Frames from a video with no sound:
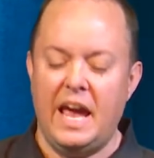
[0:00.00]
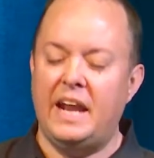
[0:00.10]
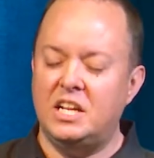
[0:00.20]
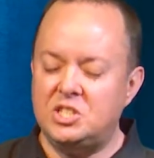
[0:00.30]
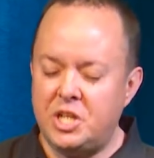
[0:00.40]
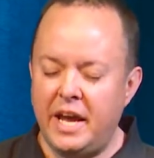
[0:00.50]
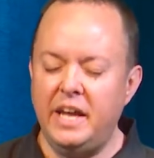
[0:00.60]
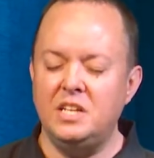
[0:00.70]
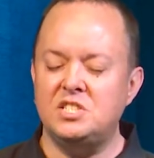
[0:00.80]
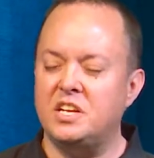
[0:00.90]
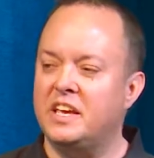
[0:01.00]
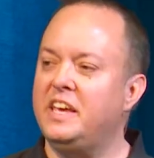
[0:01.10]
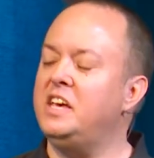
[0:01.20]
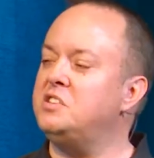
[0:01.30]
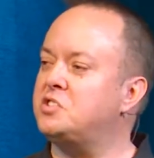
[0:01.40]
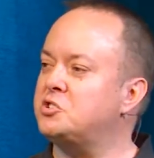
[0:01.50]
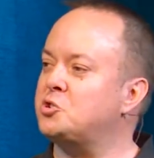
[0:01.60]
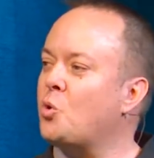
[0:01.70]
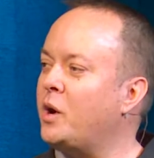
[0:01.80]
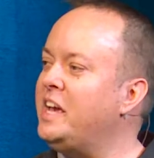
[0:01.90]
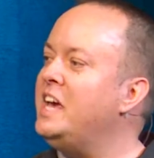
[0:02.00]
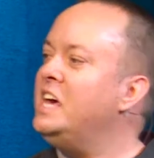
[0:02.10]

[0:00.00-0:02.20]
And it changed his story.